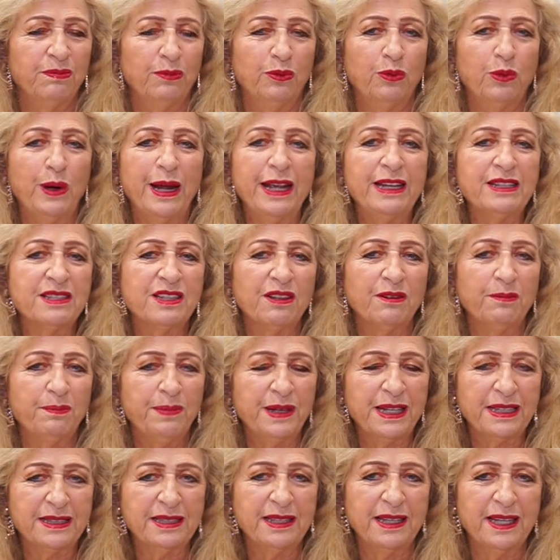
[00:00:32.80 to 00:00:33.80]
ways of
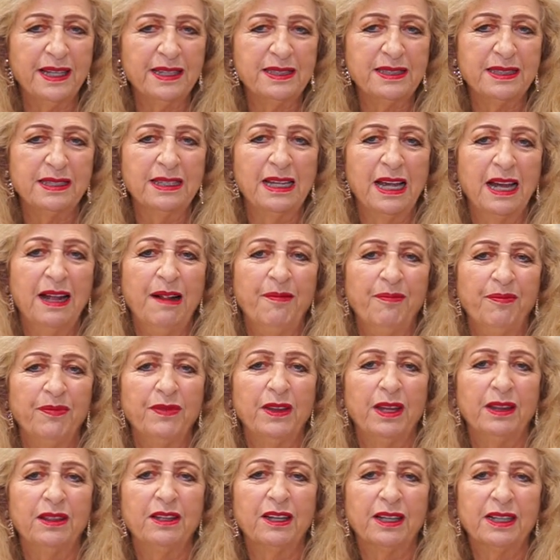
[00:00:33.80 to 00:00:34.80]
business.
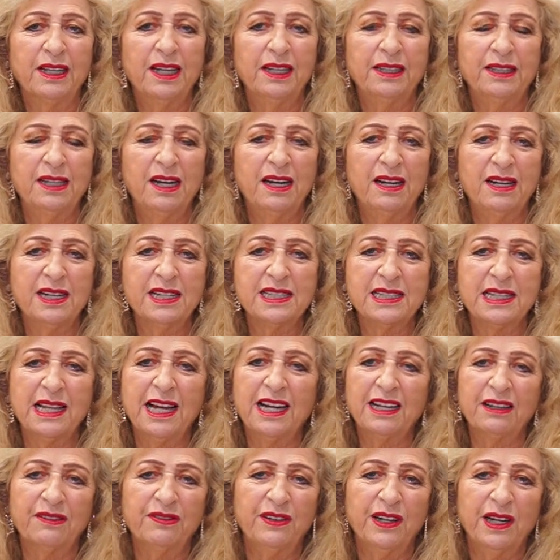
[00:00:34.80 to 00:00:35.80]
The Qataris
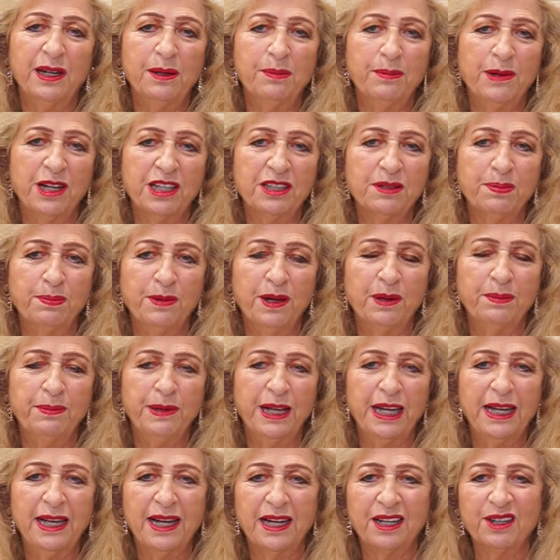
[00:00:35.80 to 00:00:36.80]
like very much
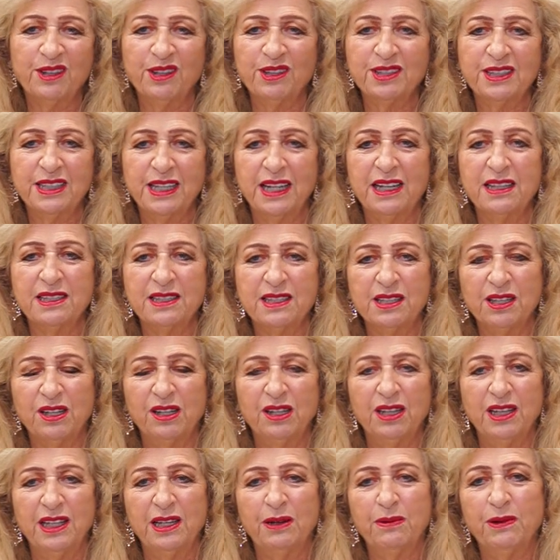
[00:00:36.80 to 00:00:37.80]
Marbella, Costa del
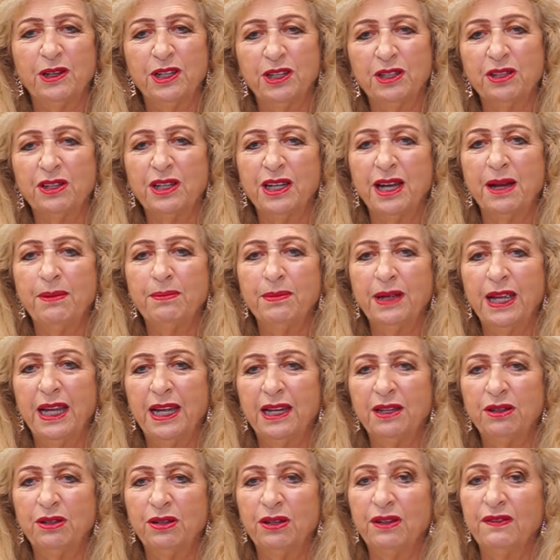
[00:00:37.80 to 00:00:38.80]
Sol. They want to come
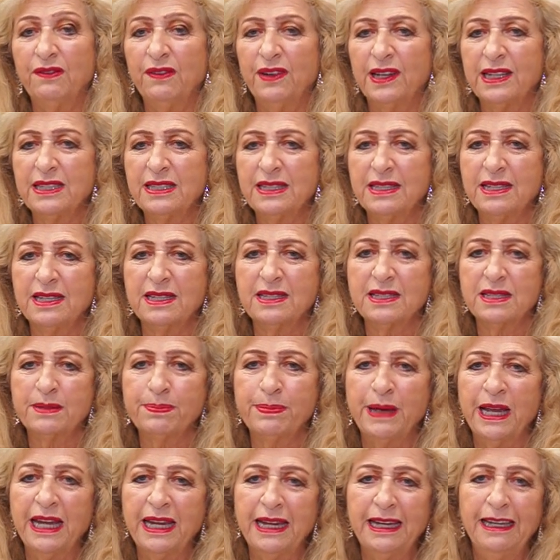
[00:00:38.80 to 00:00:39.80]
here to invest in
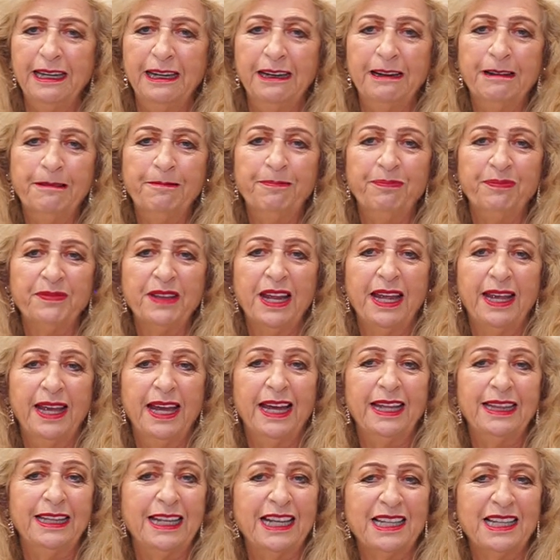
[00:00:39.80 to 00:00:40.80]
Spain, and